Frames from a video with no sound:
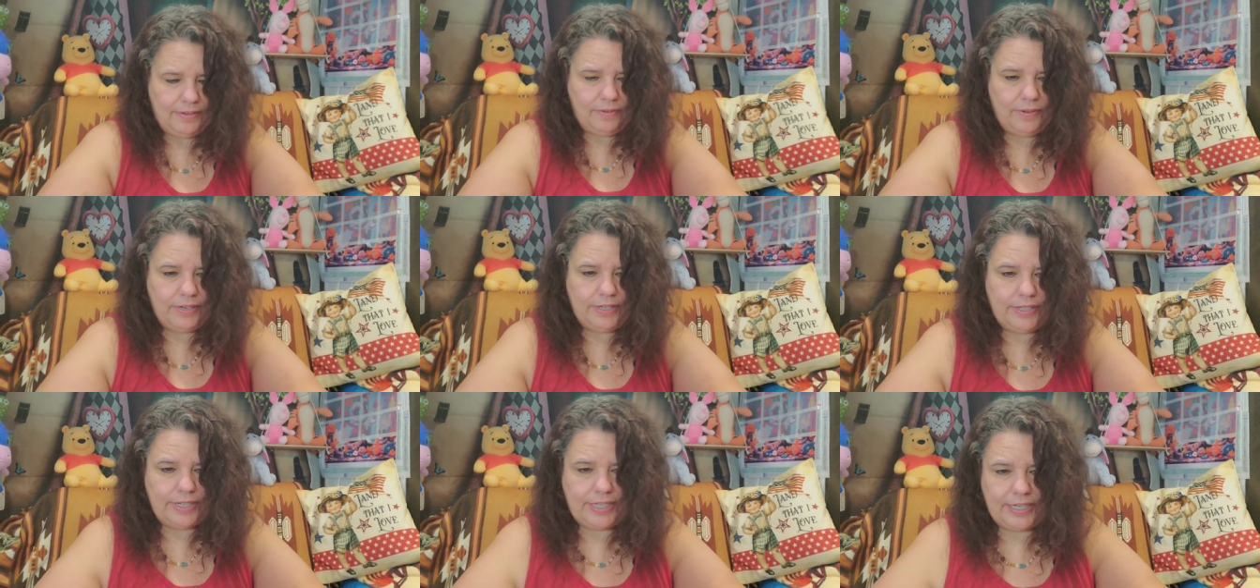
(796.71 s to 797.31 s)

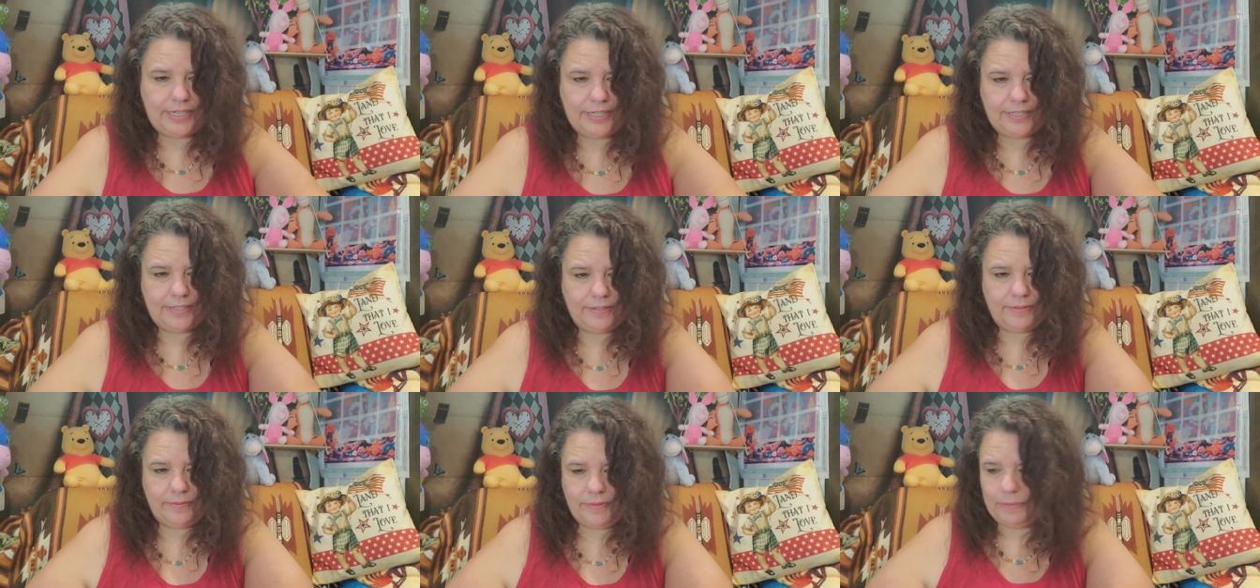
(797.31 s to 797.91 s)
order
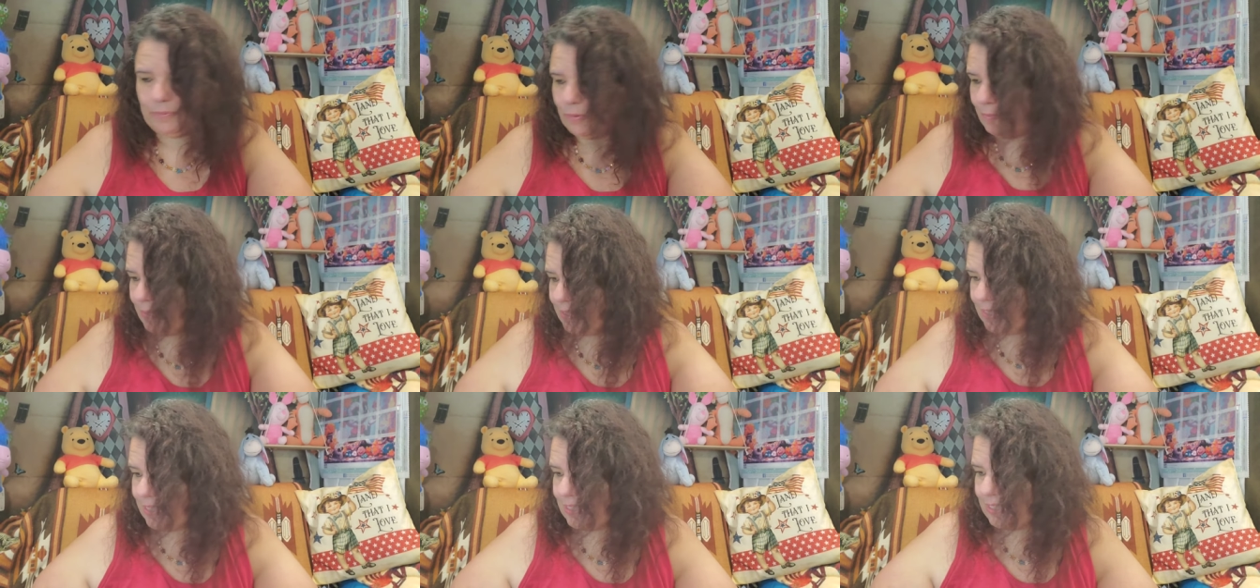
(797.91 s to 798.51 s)
here, one
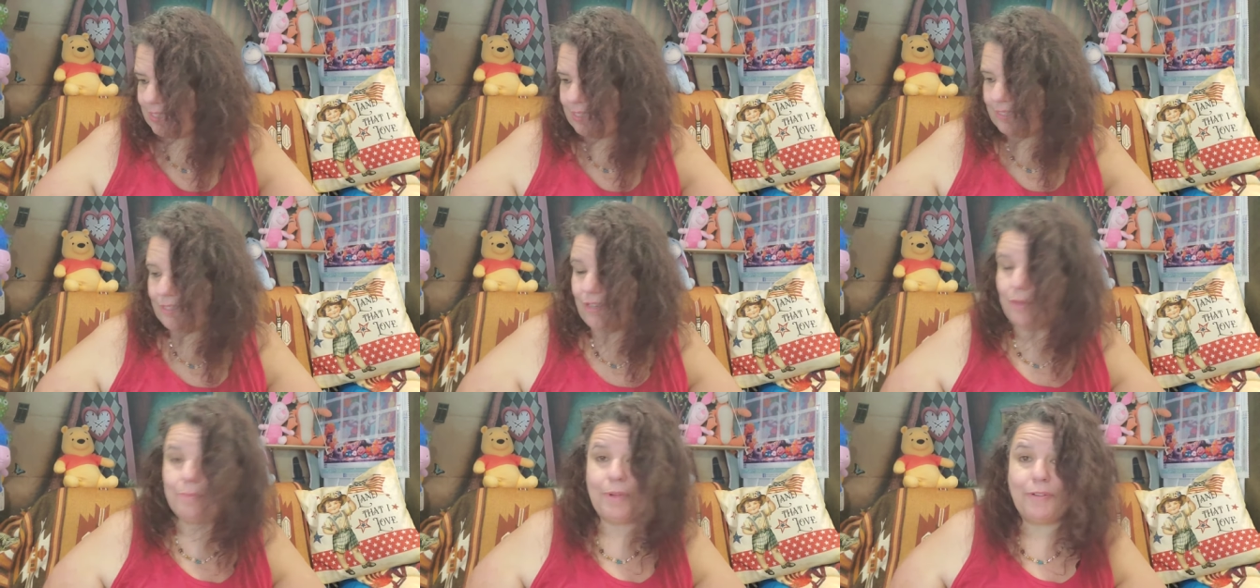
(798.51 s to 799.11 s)
moment,
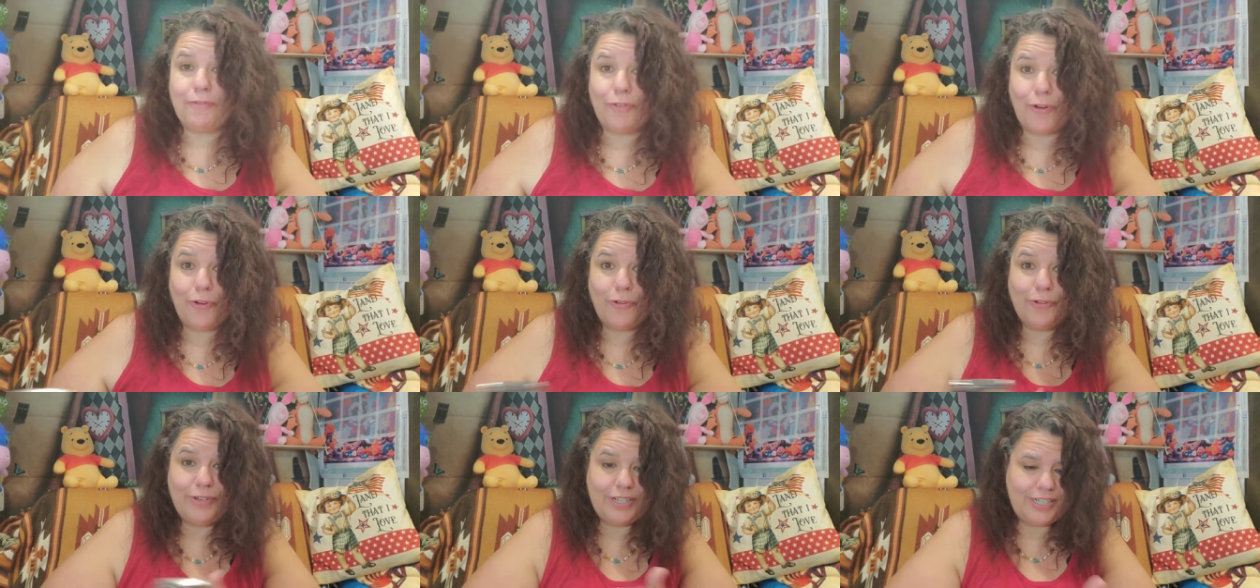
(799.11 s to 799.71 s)
on my
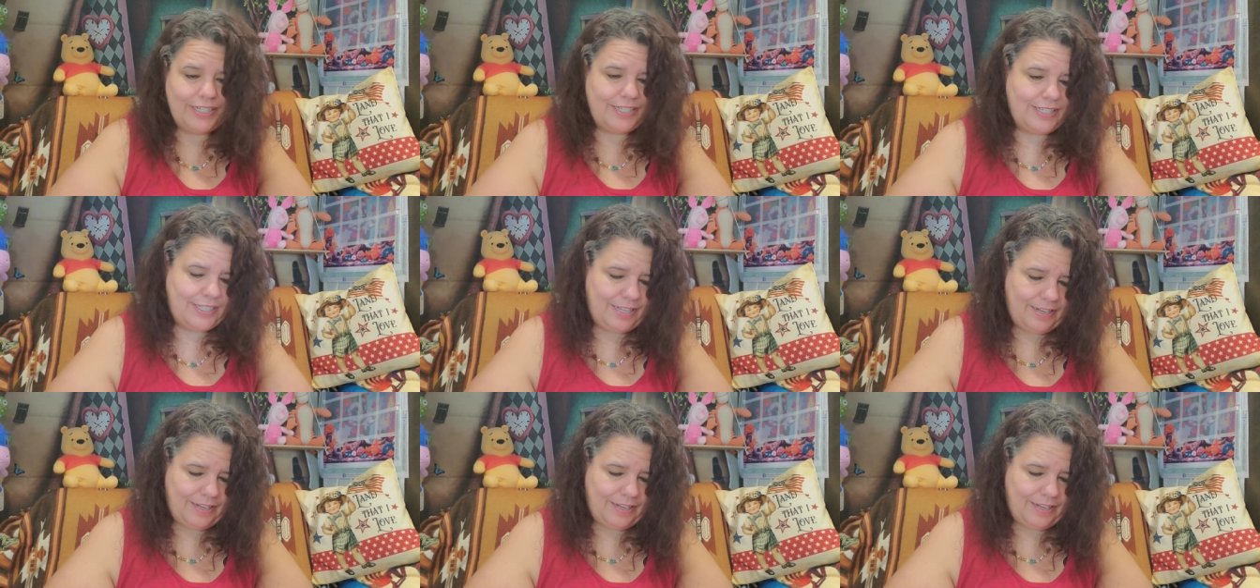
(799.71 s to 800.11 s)
phone.